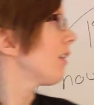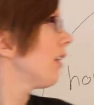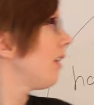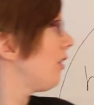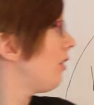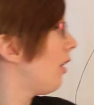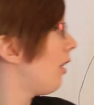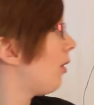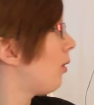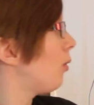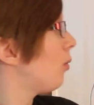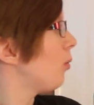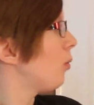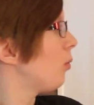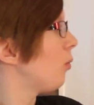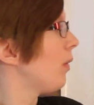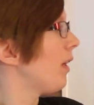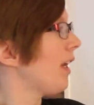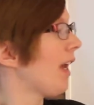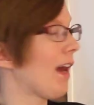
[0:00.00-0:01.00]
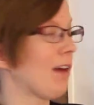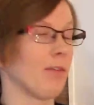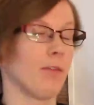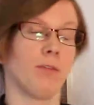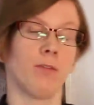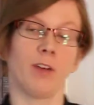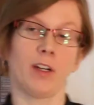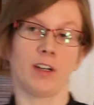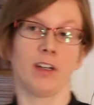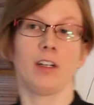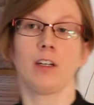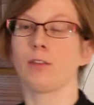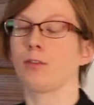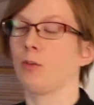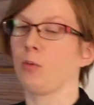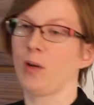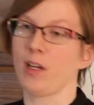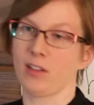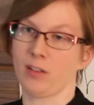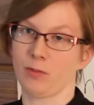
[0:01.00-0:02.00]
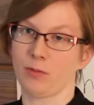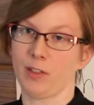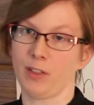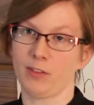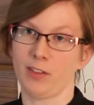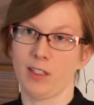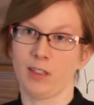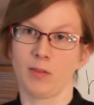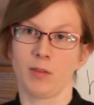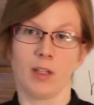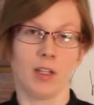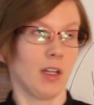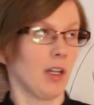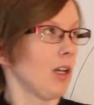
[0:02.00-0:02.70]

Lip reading: I know we have very different ways of living.